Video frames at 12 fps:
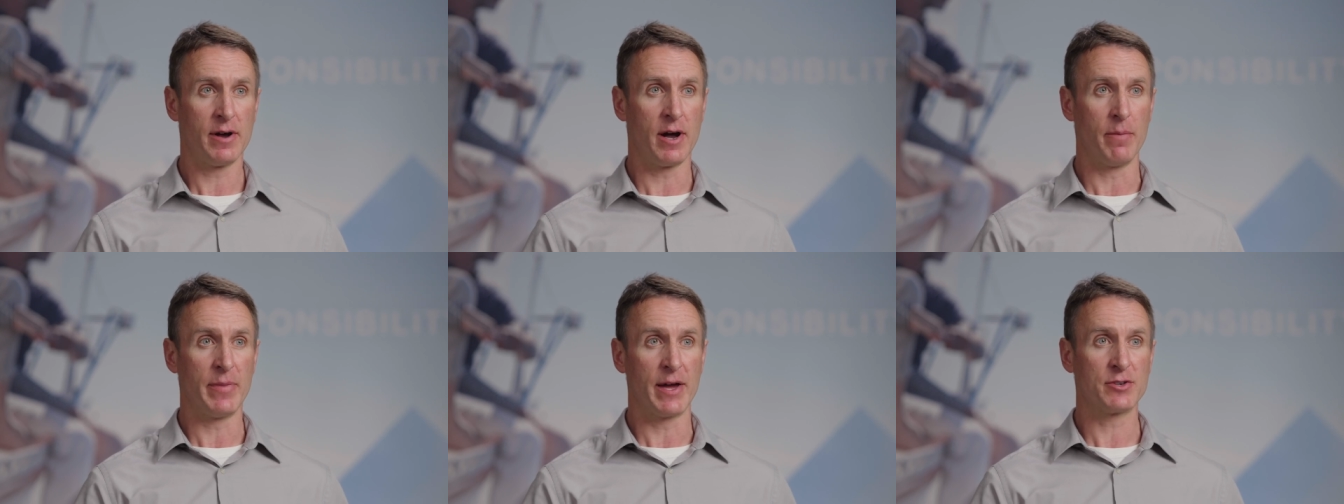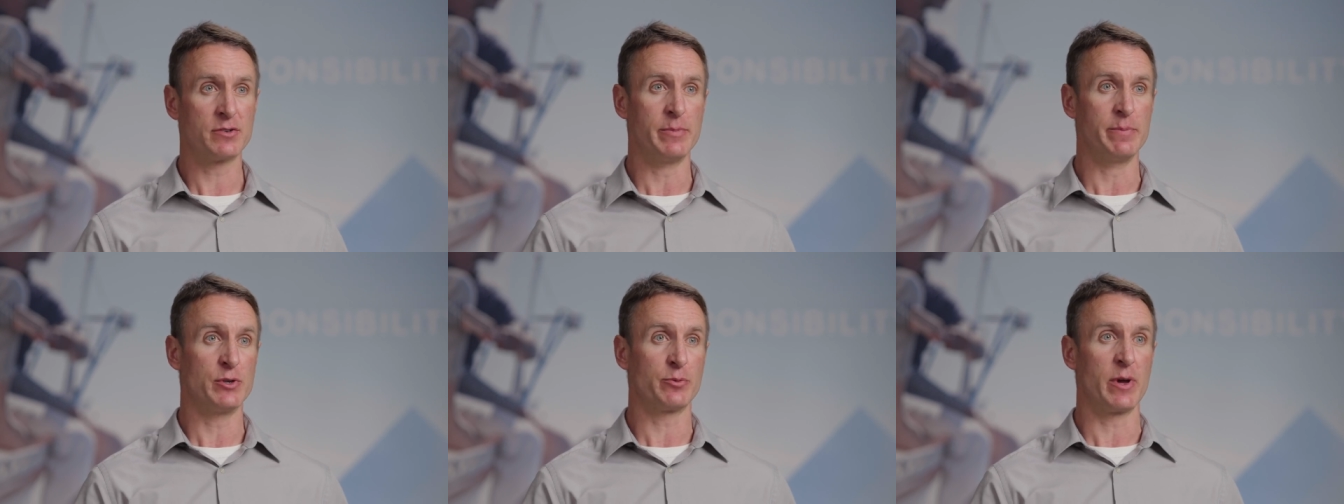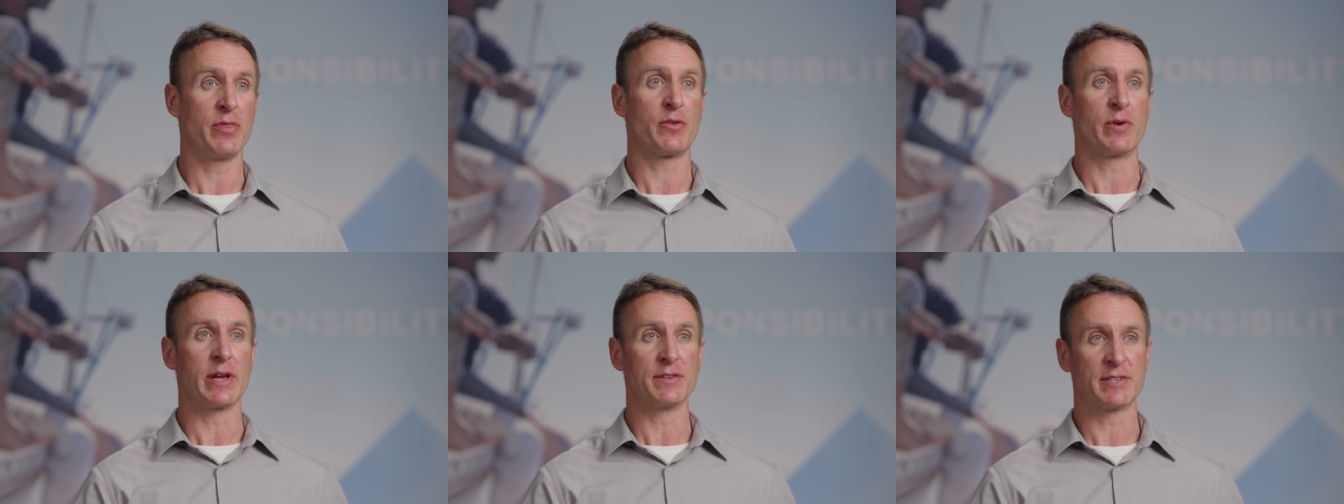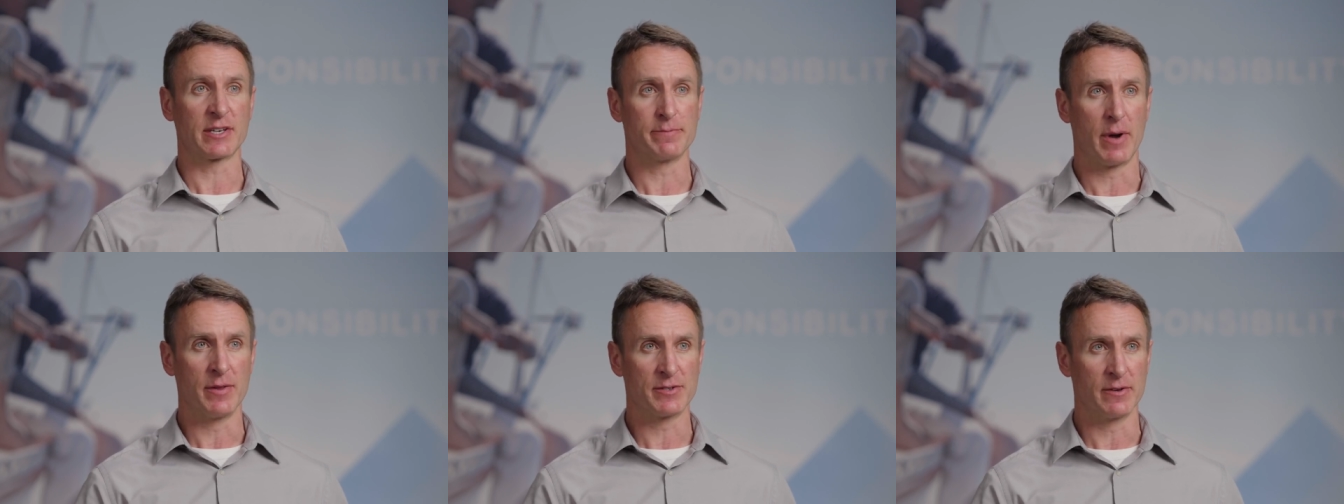um, that should be between three and six
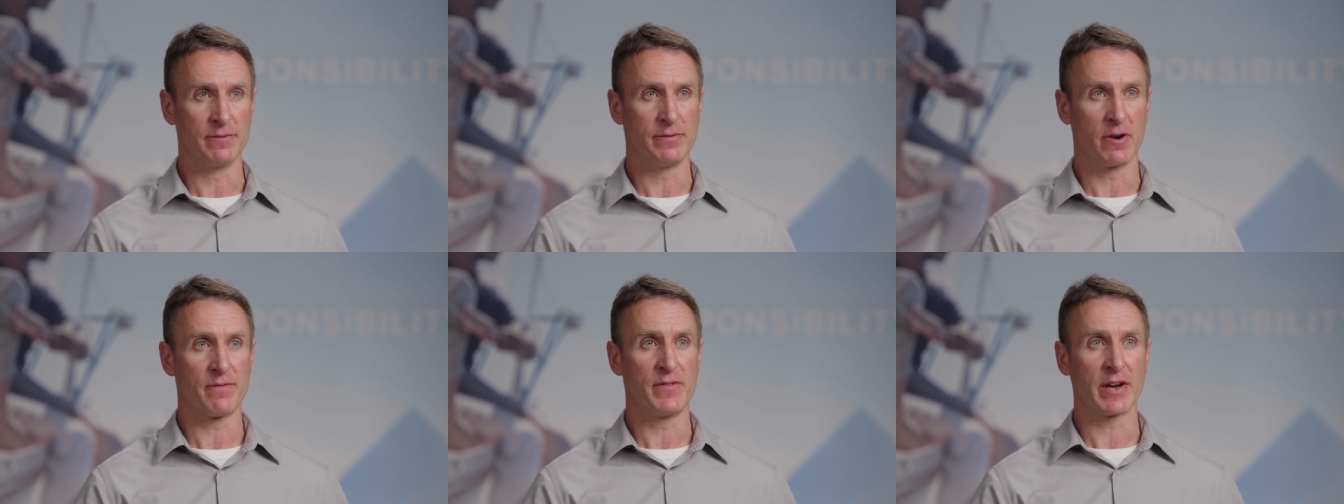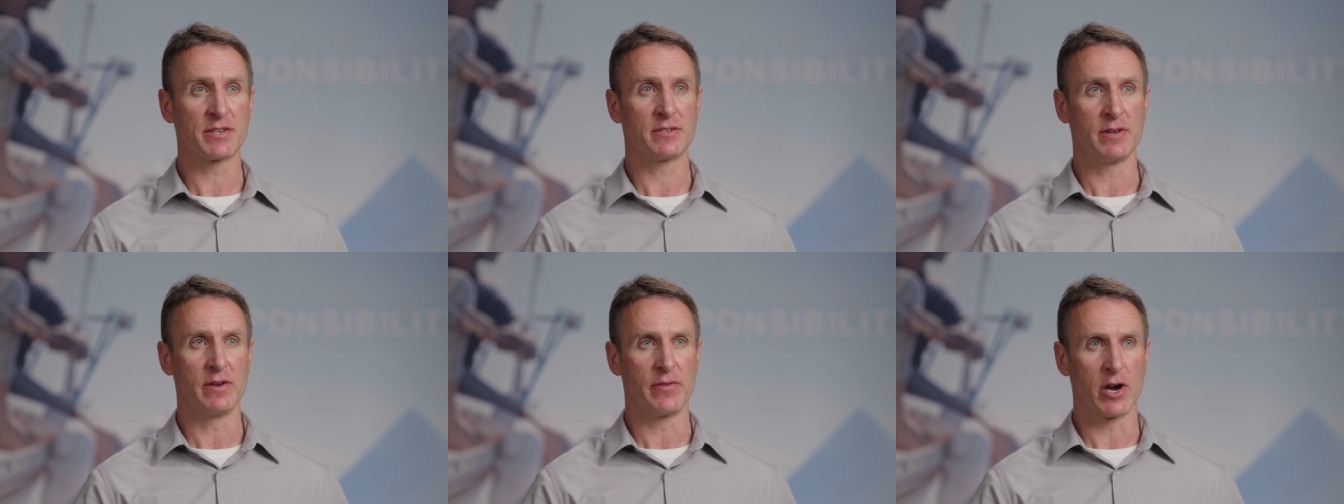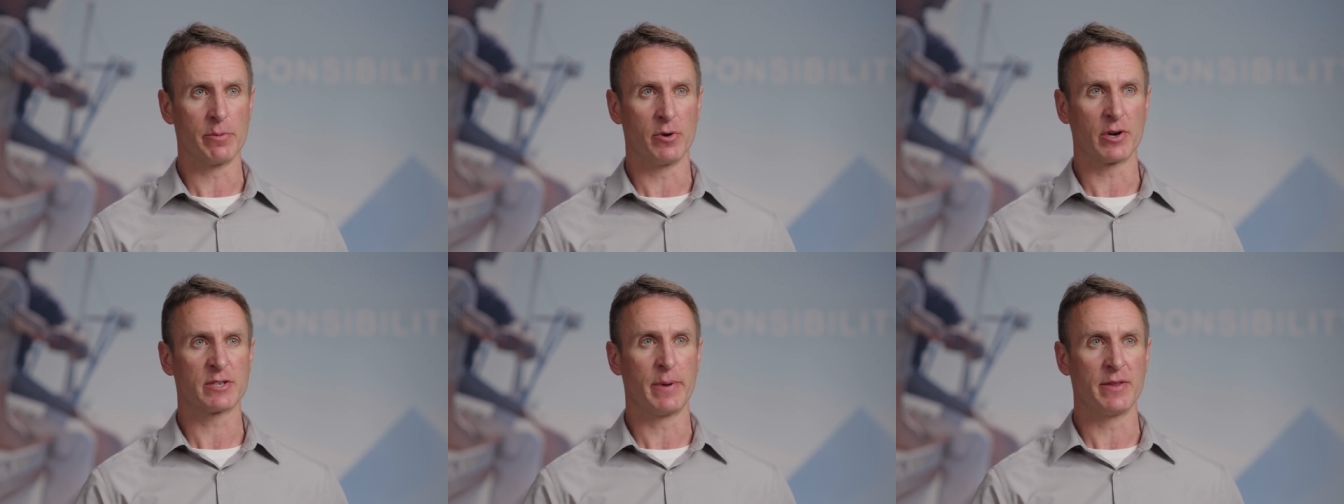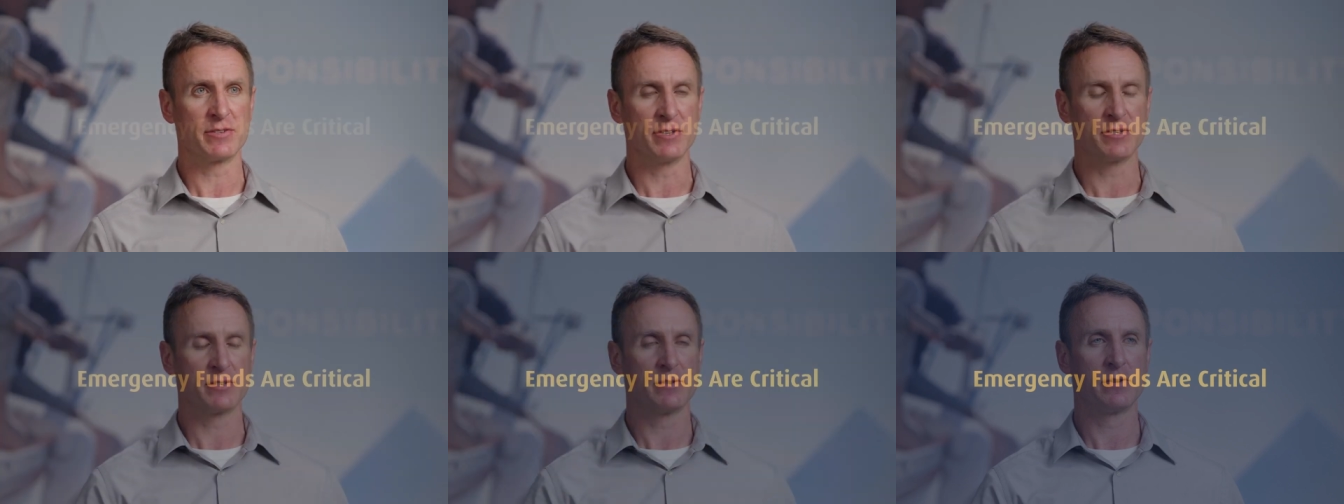months of your fixed and variable
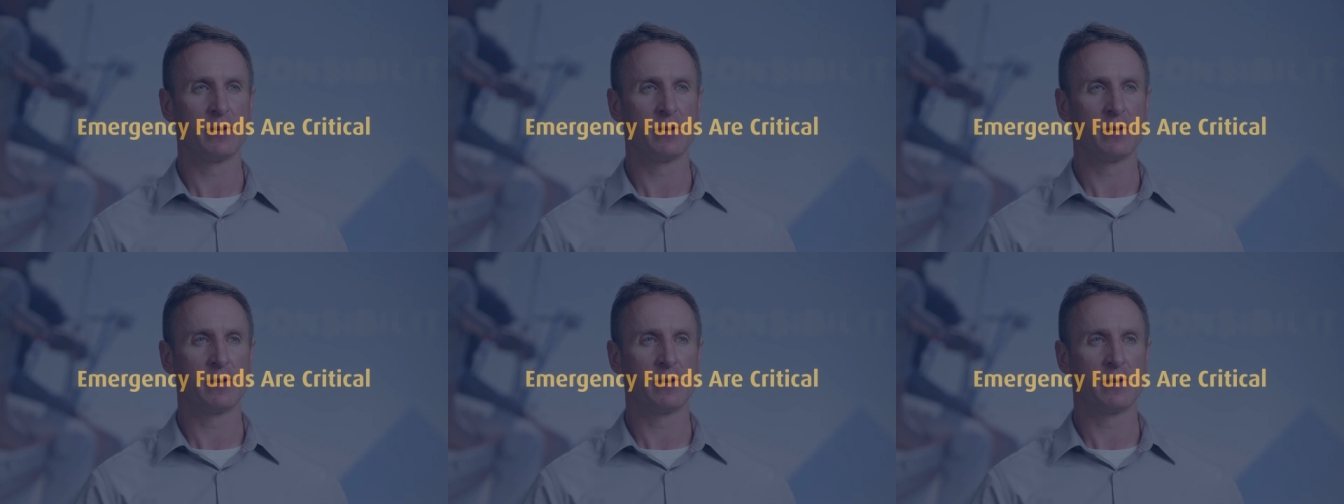expenses.